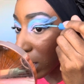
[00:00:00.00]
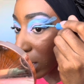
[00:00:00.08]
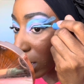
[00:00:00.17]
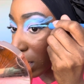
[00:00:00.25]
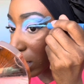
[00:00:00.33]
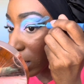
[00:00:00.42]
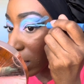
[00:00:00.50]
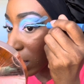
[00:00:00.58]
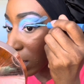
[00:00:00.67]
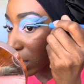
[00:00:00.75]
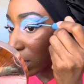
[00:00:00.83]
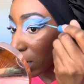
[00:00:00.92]
here.
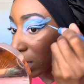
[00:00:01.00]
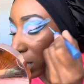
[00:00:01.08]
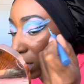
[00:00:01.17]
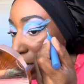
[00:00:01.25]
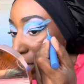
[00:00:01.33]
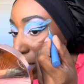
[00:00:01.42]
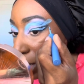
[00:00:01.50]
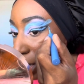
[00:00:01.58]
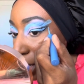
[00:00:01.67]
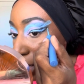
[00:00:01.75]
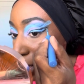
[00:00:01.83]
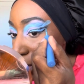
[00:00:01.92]

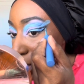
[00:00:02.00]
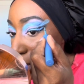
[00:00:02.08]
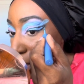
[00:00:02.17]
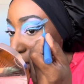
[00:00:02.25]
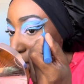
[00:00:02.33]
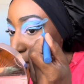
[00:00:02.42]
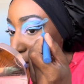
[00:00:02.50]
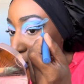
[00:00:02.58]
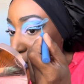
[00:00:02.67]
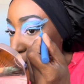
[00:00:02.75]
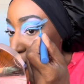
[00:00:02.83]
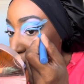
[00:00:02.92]
And this is a liner
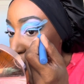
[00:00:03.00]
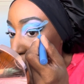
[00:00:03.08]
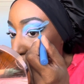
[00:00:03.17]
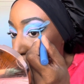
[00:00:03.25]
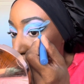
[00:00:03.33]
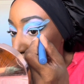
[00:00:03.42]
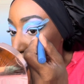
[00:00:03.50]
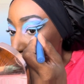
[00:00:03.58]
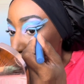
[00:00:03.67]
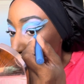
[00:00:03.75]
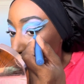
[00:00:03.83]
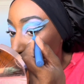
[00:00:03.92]
from NYX.
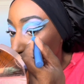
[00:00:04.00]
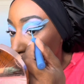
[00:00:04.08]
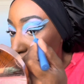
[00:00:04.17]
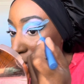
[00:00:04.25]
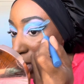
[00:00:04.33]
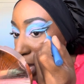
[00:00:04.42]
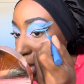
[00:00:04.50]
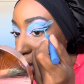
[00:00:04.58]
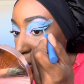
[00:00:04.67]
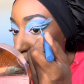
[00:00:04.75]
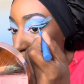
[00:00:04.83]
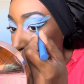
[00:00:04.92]
It
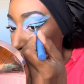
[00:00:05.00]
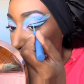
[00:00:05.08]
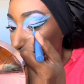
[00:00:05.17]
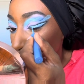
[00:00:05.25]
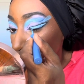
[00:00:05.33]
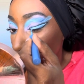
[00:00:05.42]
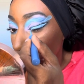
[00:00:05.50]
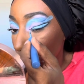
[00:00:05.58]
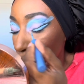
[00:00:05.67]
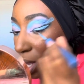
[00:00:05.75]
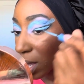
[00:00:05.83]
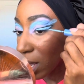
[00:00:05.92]
came with
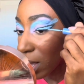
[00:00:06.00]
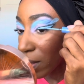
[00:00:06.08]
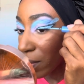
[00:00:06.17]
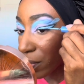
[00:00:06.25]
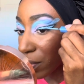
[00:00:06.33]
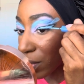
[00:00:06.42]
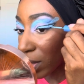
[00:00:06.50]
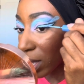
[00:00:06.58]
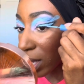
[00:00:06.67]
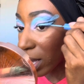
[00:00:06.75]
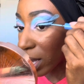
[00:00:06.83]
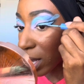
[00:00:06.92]

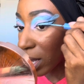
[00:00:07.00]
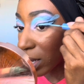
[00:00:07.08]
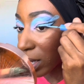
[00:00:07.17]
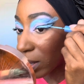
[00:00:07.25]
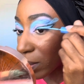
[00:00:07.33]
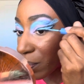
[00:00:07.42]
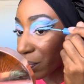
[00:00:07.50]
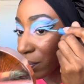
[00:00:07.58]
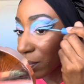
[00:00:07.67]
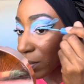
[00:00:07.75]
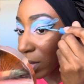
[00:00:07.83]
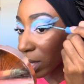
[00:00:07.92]
the
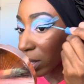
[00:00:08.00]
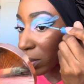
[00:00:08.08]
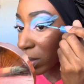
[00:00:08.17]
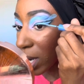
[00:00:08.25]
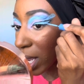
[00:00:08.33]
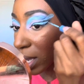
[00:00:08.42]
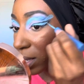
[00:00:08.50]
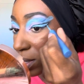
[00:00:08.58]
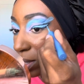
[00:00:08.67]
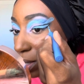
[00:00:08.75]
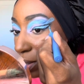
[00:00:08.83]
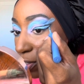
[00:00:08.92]
little
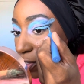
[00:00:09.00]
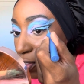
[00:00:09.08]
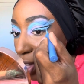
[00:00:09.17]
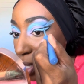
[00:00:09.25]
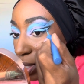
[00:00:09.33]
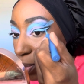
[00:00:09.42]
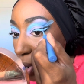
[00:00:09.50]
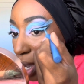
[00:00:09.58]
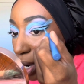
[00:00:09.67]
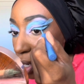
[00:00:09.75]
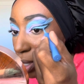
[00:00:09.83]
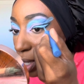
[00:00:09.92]
NYX face
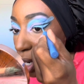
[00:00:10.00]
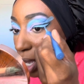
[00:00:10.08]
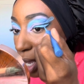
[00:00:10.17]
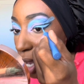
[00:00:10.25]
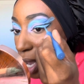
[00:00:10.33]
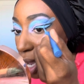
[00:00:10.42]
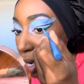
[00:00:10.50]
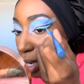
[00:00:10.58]
products that I got